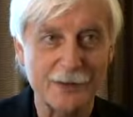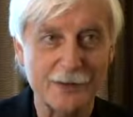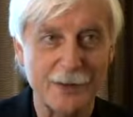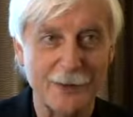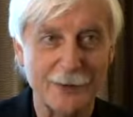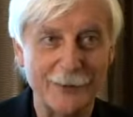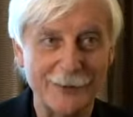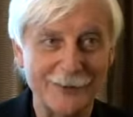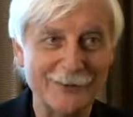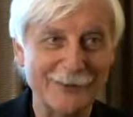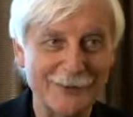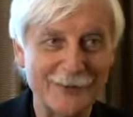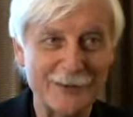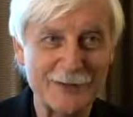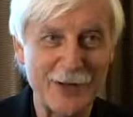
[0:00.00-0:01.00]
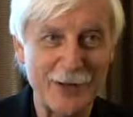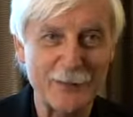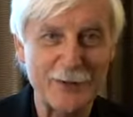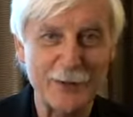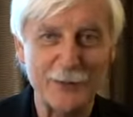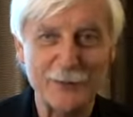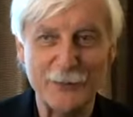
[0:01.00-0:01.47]
So yeah, it's got to
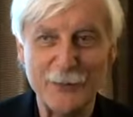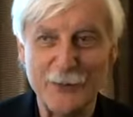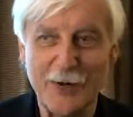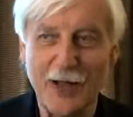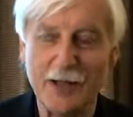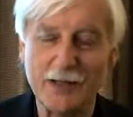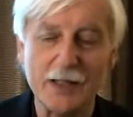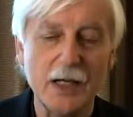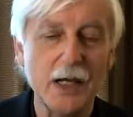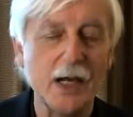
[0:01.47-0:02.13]
be good for your eyes.